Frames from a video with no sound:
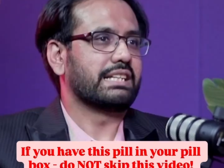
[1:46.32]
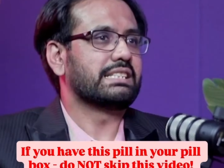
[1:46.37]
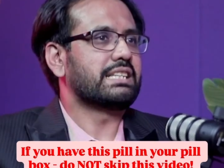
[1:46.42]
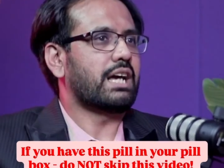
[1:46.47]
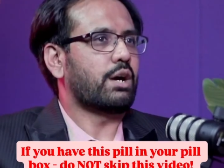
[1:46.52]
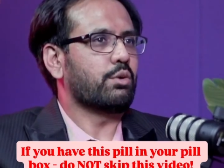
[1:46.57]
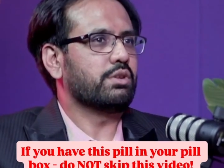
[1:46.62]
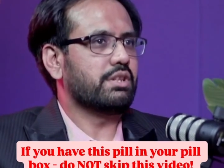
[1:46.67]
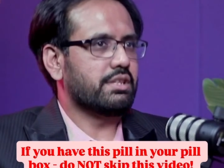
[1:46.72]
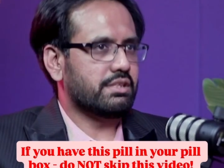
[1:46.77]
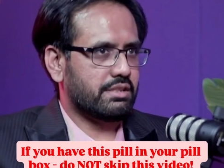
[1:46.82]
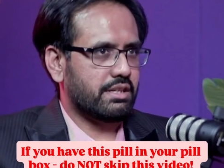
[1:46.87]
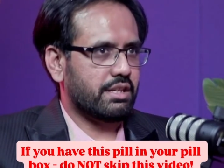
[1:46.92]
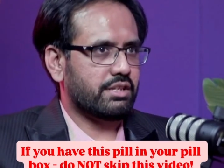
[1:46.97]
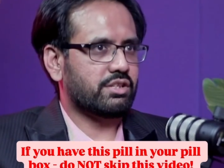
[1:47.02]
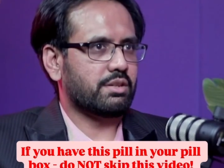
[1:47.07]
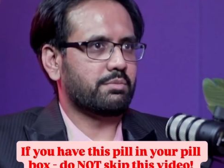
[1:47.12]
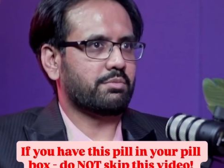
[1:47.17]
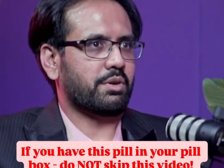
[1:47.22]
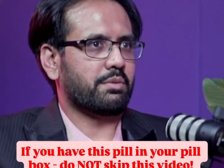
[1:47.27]
In Southeast
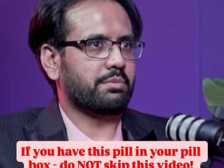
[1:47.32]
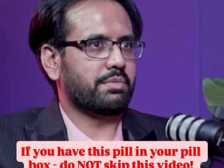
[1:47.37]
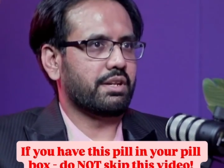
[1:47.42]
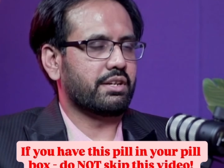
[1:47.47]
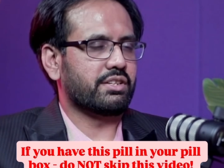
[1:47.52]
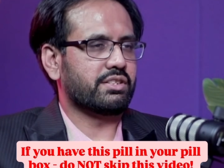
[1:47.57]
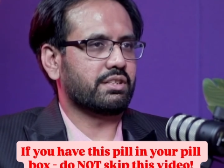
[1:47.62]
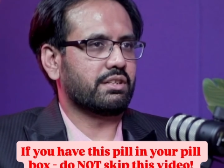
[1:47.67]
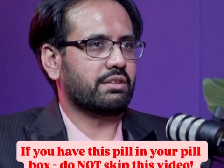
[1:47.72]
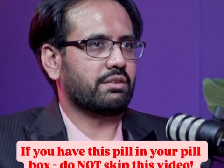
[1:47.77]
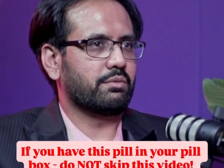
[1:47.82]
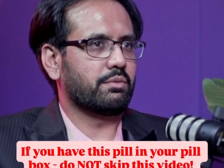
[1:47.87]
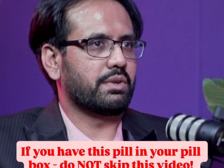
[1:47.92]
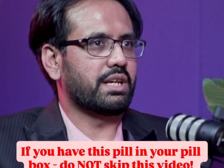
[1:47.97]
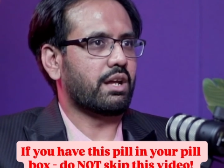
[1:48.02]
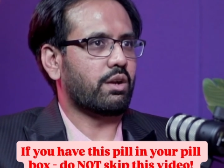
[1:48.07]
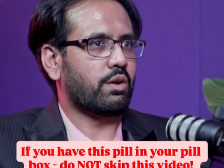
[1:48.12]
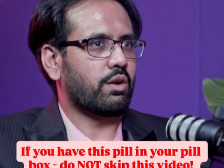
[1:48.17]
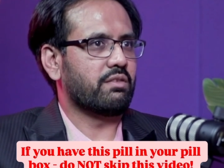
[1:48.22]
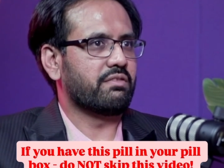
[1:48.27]
Asian population,
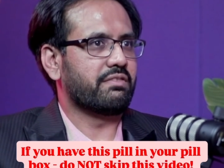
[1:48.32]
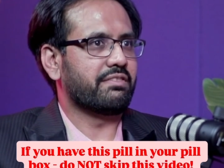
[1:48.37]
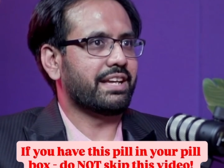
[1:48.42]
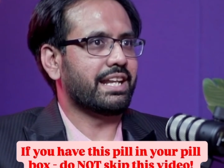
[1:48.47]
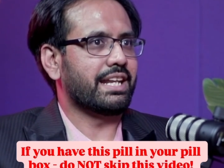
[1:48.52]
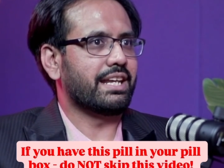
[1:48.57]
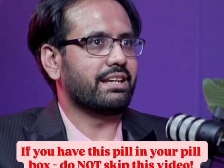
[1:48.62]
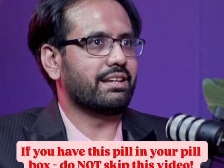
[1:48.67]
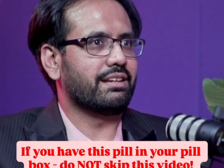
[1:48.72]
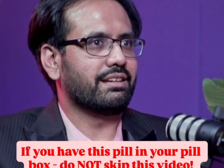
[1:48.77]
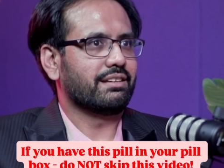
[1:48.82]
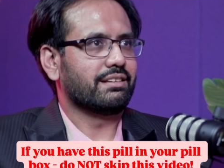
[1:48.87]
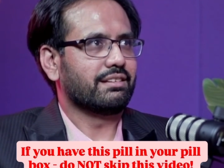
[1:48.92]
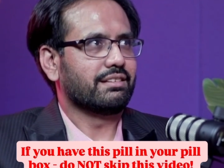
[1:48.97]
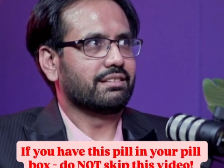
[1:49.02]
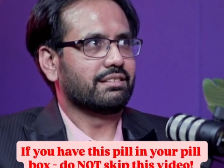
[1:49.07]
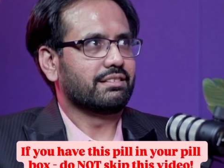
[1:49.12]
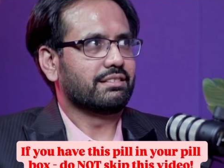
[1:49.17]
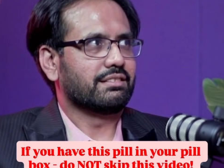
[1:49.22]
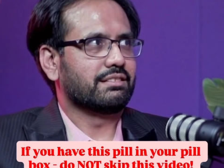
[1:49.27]
we are all very
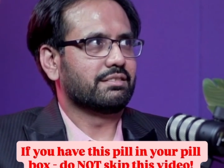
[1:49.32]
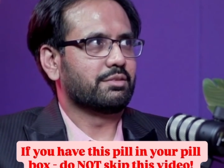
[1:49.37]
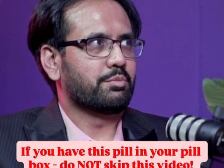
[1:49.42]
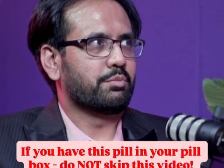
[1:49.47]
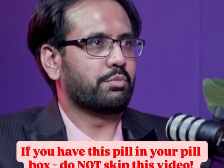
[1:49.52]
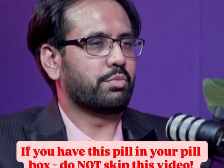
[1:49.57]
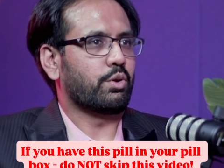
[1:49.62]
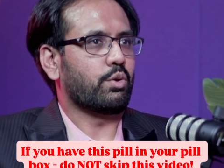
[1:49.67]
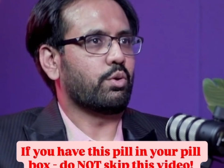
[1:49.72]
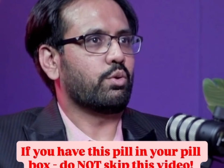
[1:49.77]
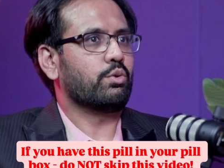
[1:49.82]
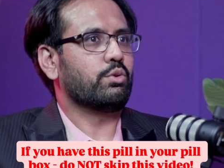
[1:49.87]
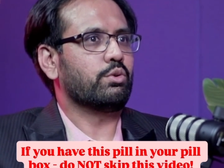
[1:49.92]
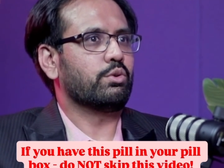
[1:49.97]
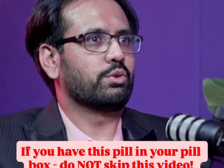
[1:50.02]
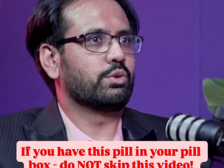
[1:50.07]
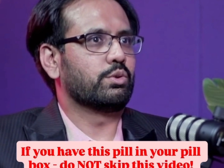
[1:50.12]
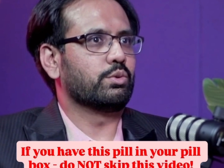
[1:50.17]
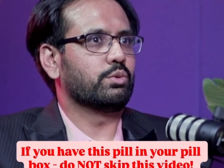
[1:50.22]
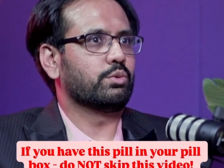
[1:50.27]
prone
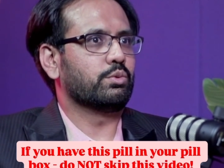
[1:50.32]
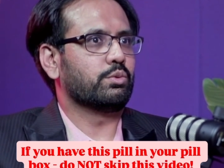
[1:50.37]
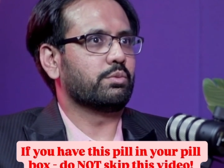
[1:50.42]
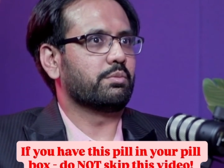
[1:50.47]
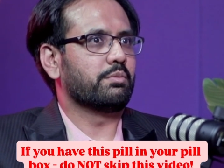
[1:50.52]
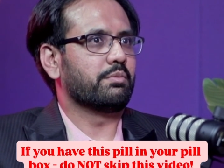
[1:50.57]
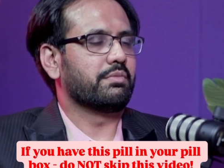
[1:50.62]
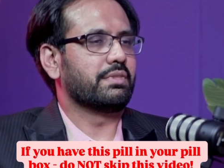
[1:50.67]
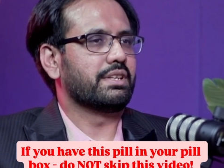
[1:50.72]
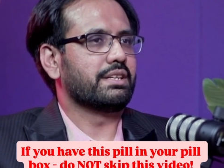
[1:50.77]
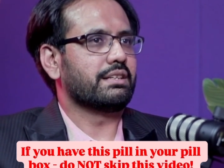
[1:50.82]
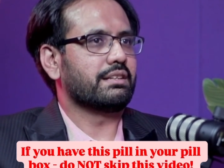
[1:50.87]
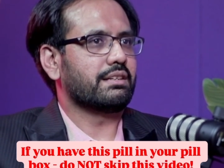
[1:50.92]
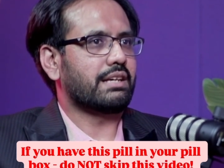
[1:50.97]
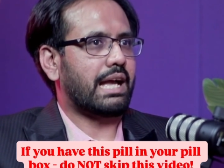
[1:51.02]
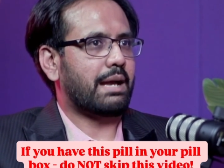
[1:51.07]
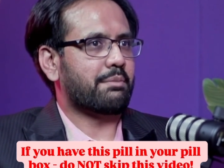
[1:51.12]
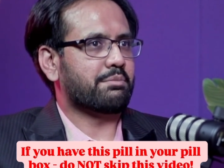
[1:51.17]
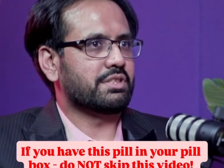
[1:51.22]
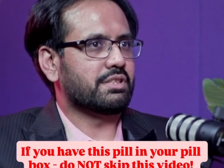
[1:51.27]
to the
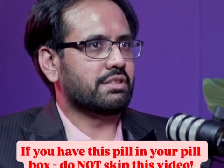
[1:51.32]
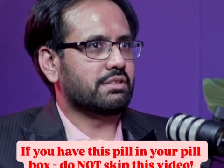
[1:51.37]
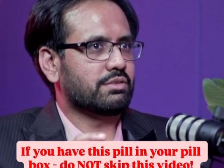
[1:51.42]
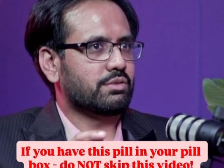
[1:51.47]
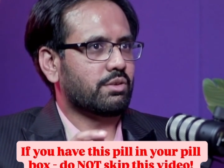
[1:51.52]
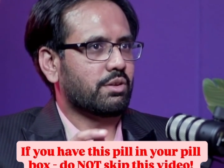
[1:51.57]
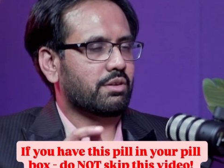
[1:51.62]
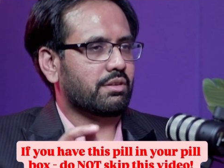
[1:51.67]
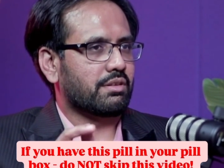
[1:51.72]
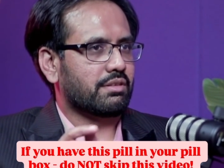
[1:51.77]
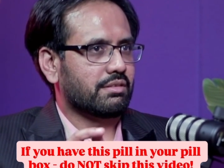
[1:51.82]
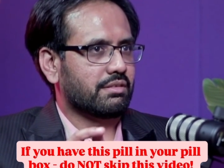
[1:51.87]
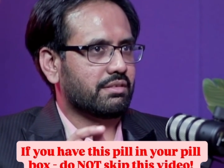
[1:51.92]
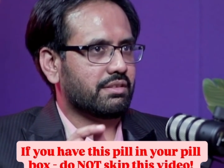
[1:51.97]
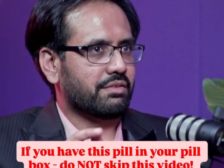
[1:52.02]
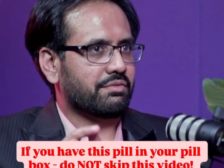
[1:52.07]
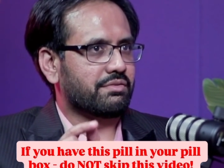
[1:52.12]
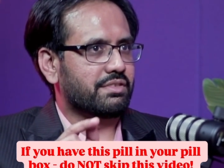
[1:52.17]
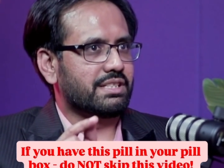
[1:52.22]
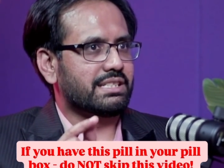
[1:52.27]
absence or
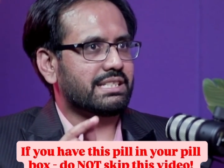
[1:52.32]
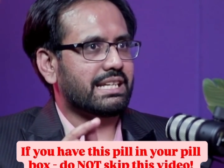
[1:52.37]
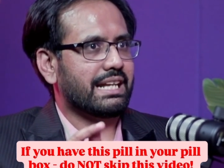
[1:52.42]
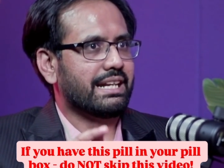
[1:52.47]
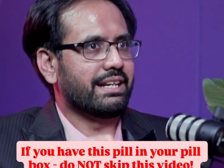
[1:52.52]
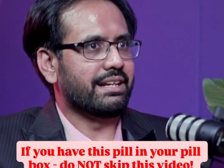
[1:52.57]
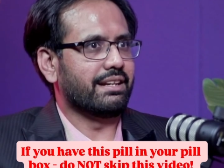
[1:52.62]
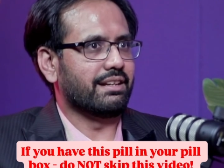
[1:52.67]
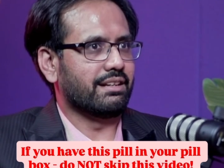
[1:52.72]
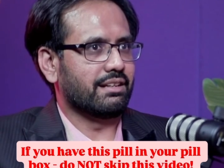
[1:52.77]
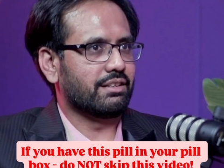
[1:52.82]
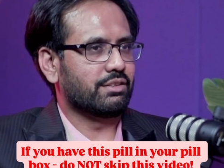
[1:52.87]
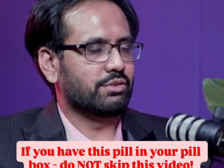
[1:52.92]
the, this allele.